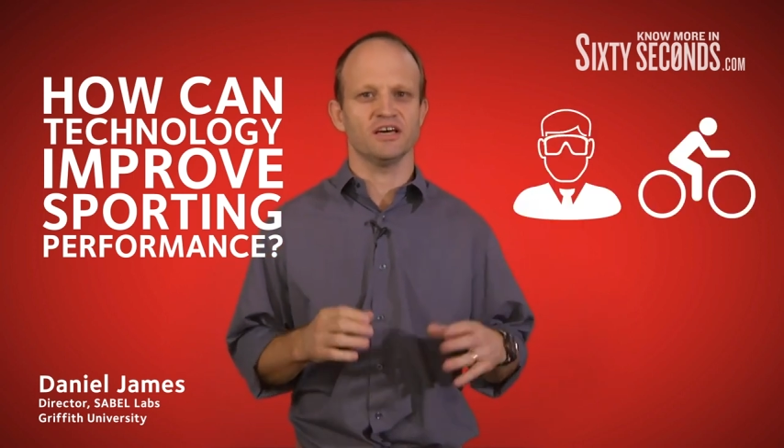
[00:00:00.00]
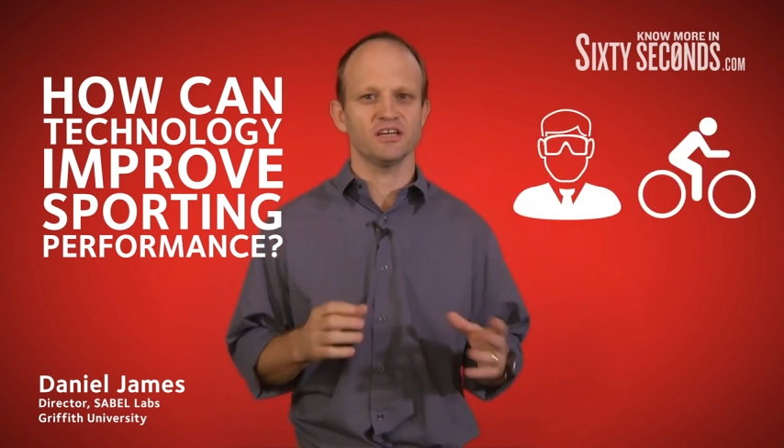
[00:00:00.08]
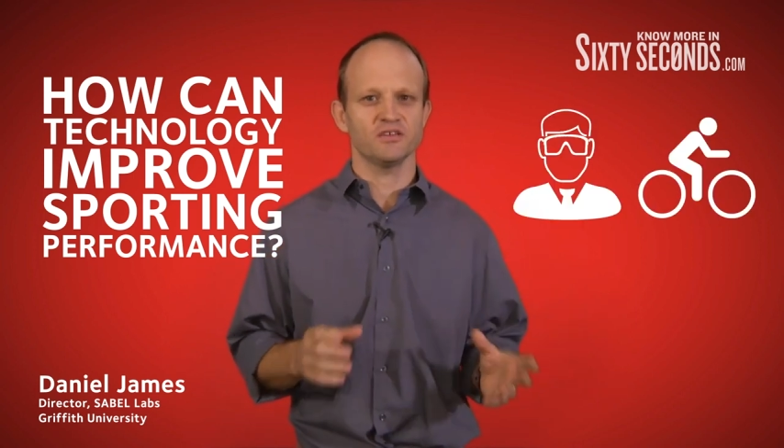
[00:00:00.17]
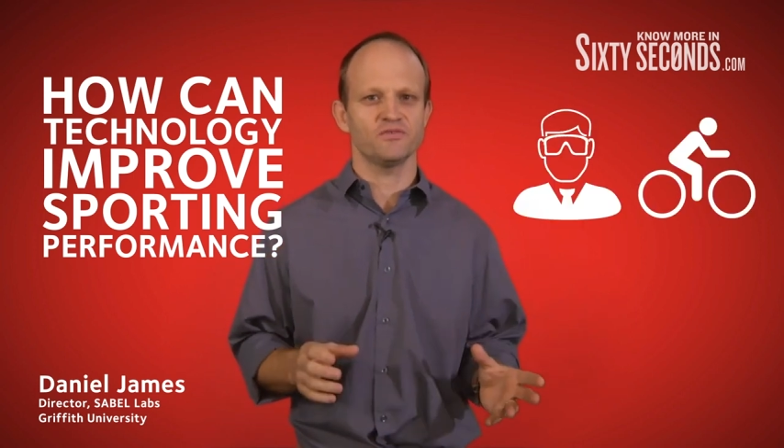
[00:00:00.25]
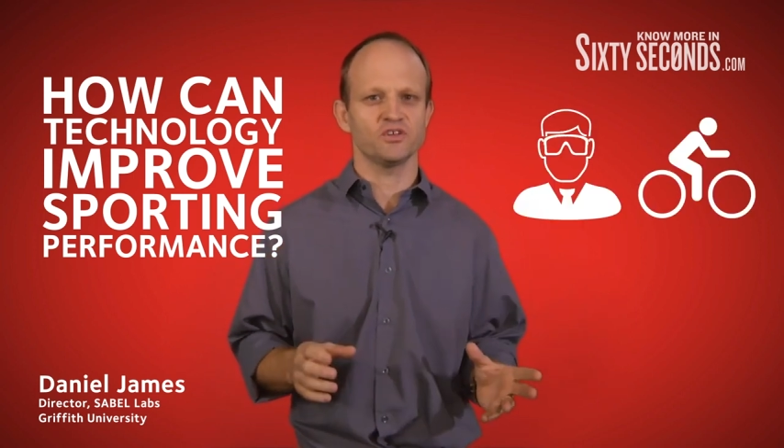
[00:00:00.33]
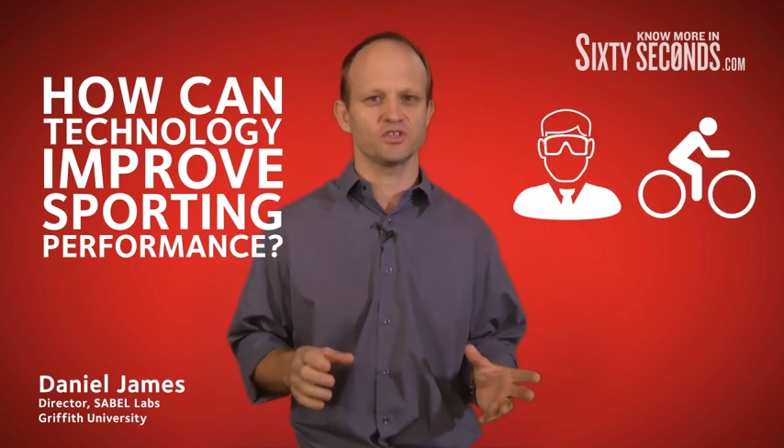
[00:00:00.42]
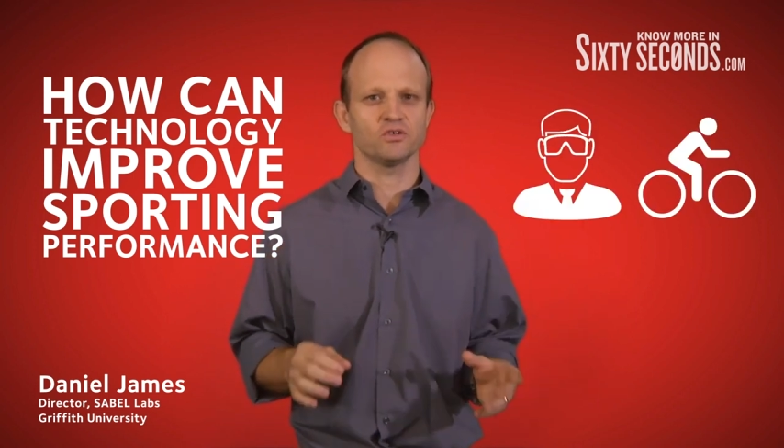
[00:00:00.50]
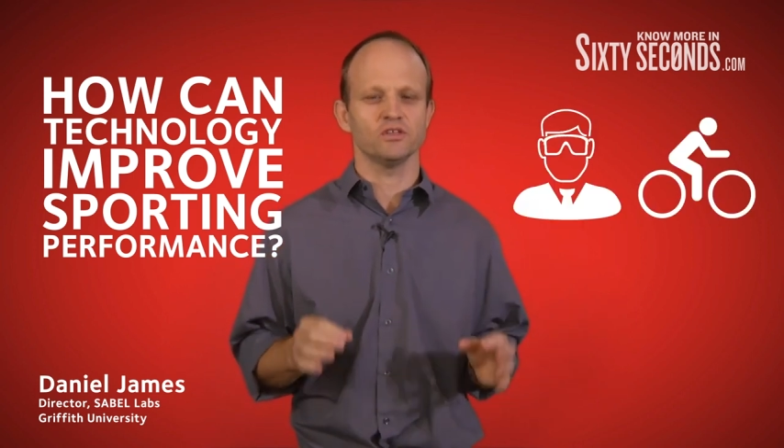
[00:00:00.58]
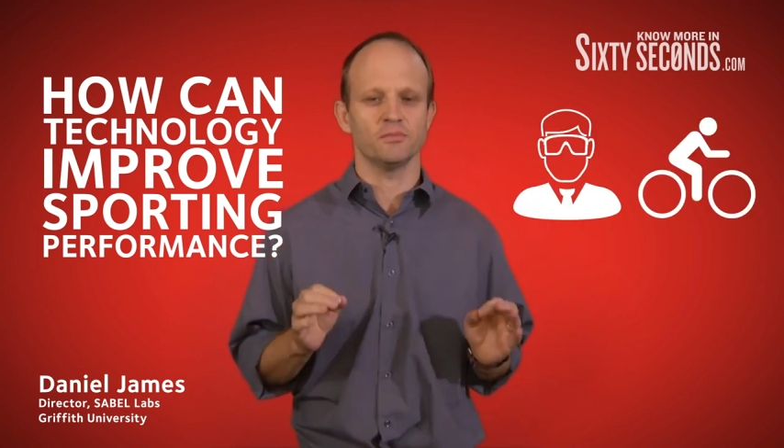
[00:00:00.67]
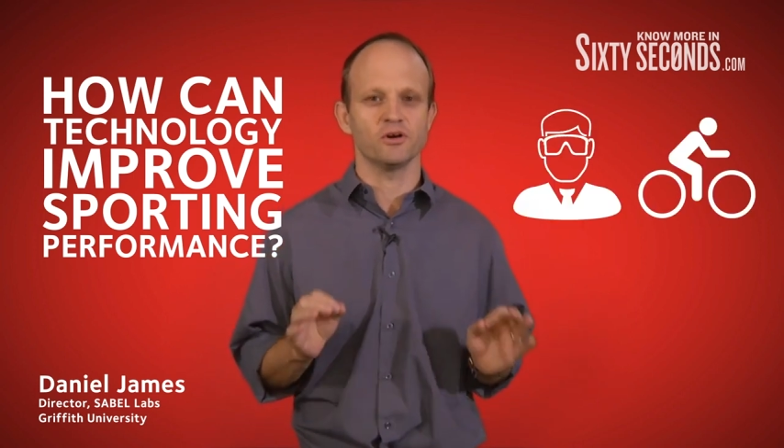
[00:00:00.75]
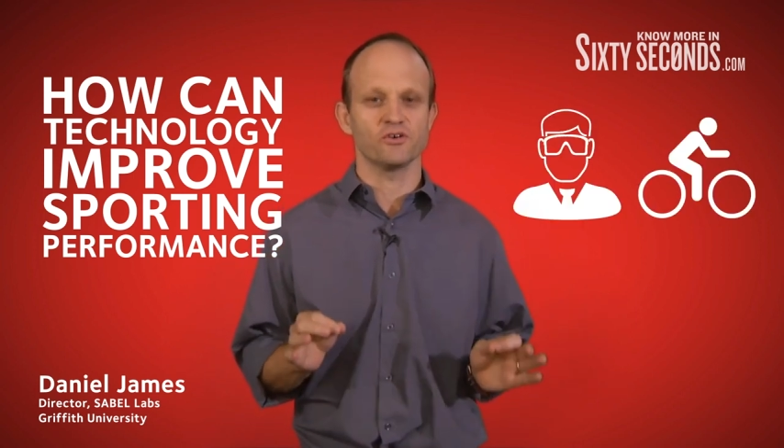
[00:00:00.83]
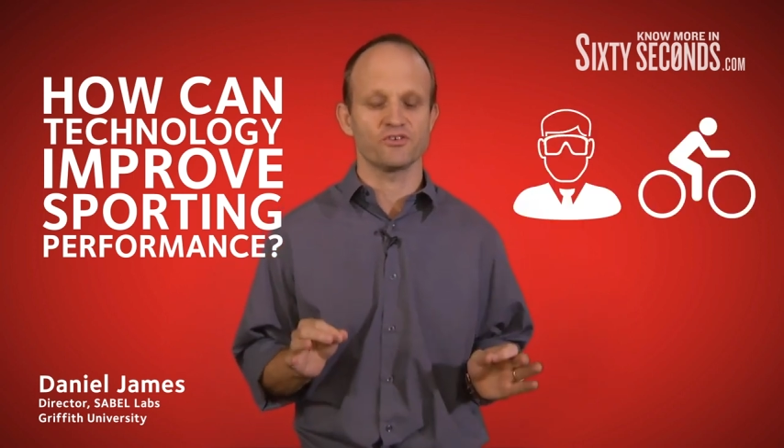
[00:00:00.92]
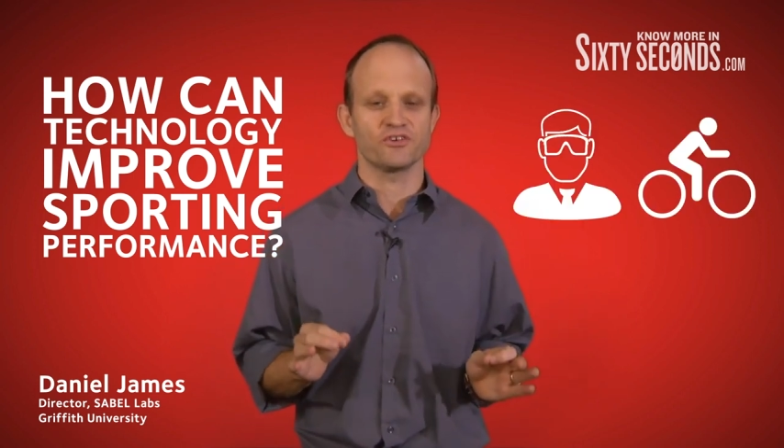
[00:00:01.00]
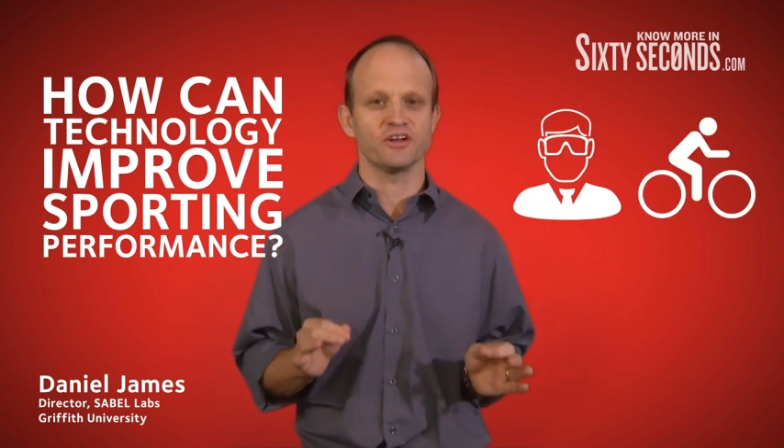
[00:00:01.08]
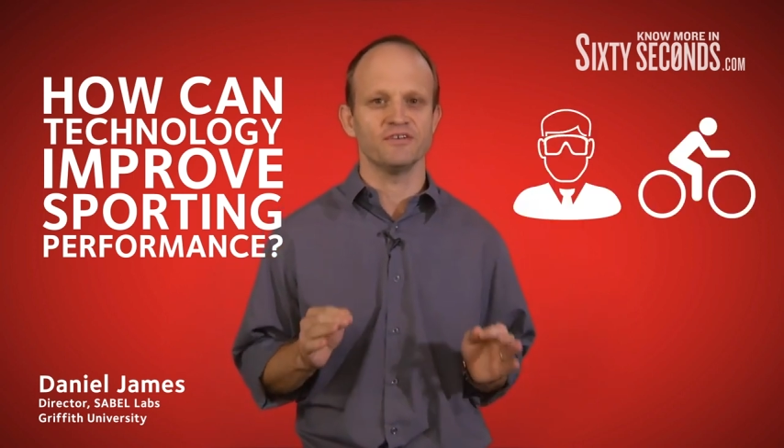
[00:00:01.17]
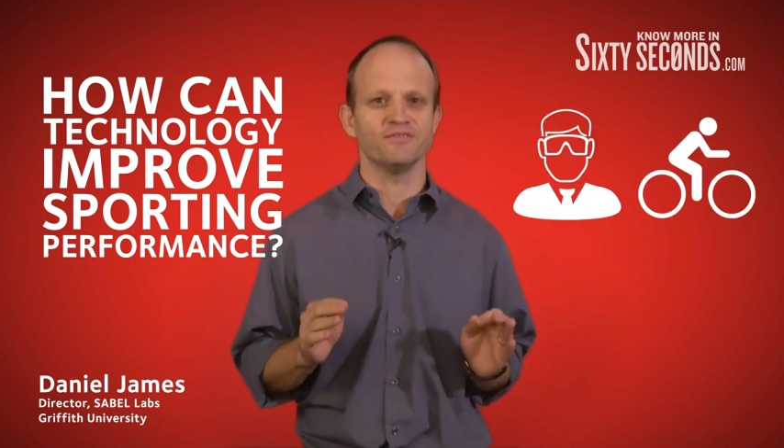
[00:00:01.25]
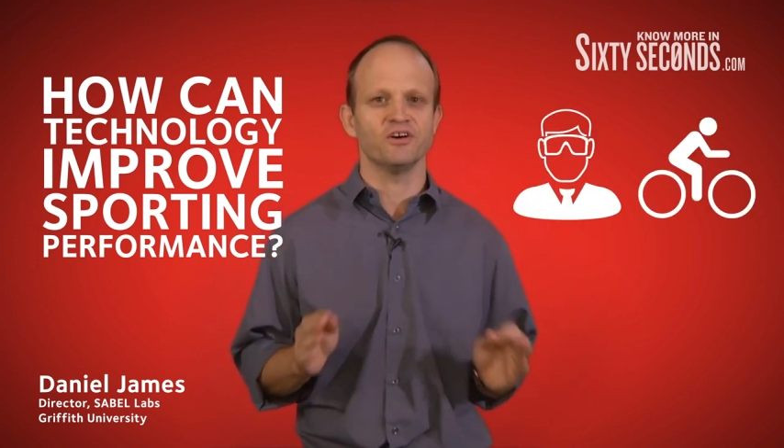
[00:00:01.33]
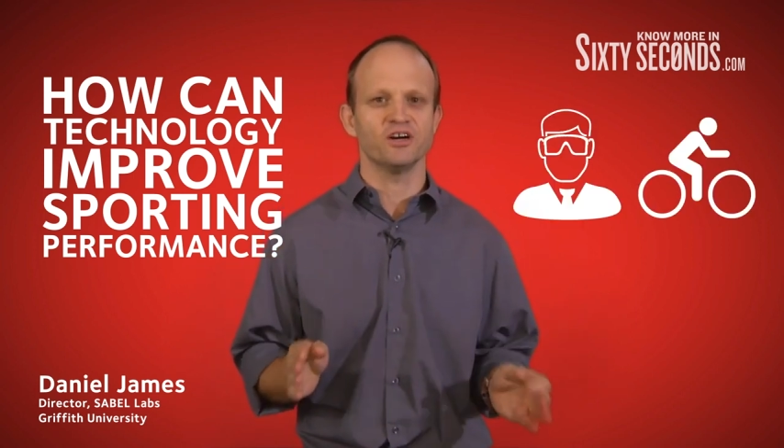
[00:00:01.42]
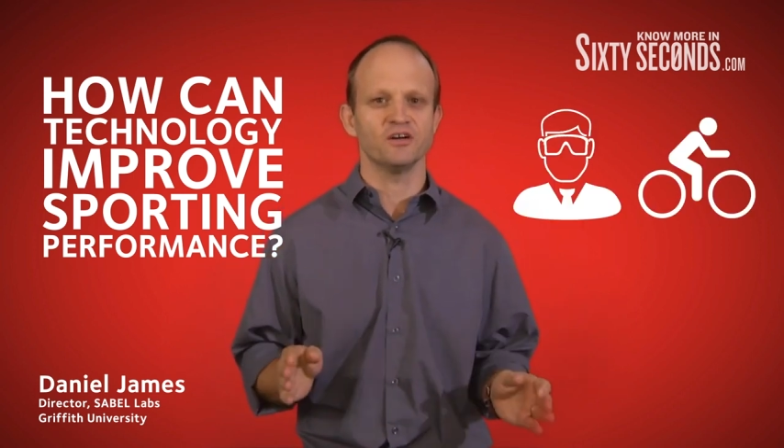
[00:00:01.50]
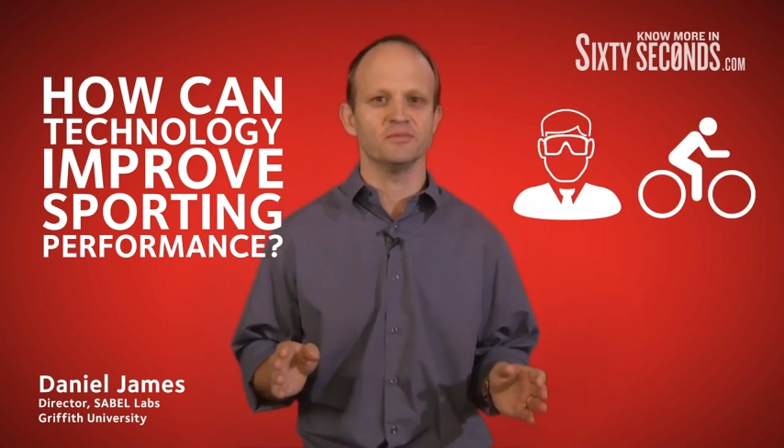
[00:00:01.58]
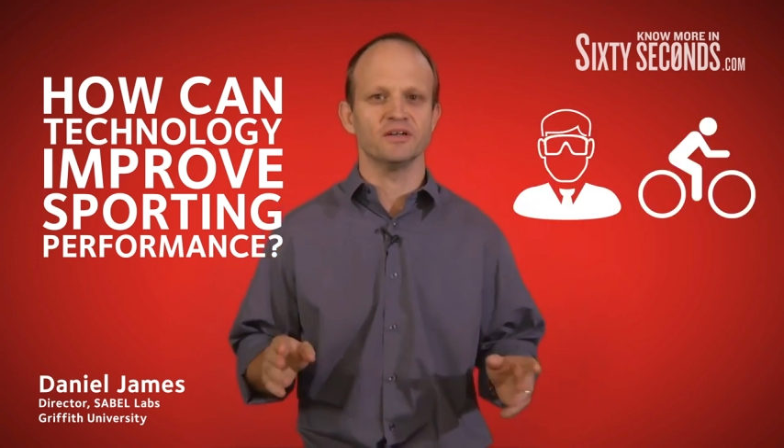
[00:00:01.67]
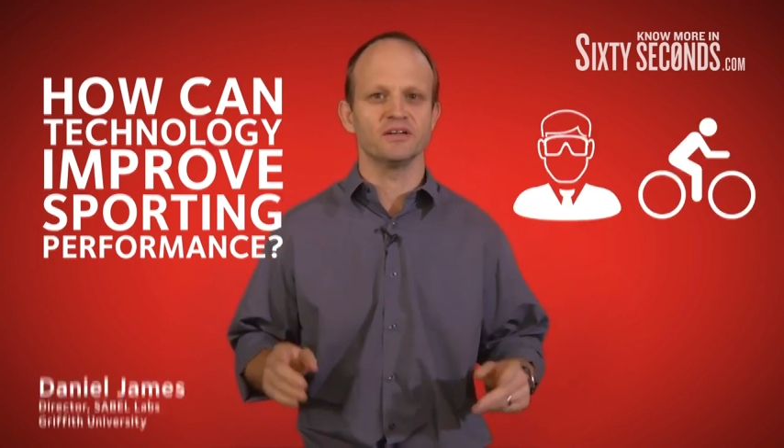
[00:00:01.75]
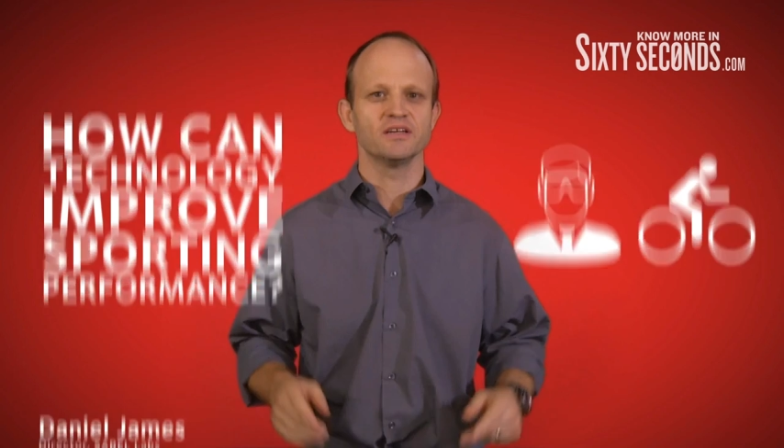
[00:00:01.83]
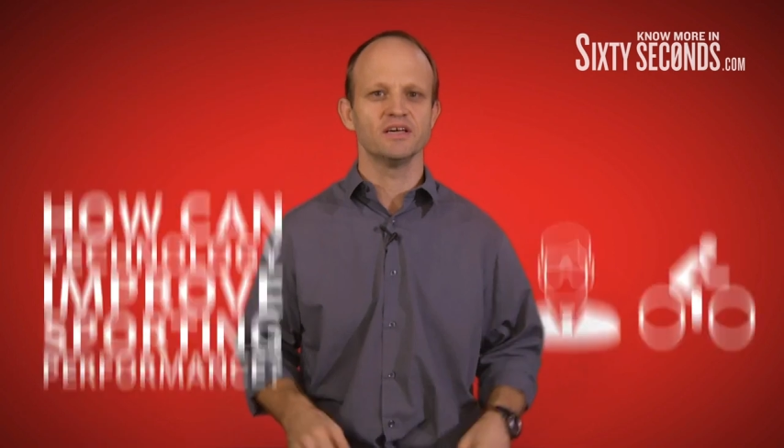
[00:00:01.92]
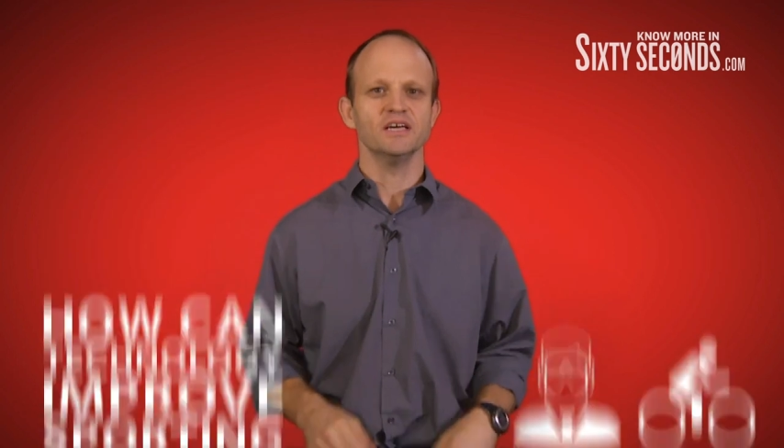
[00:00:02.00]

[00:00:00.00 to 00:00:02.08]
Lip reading: artificial laboratory environment.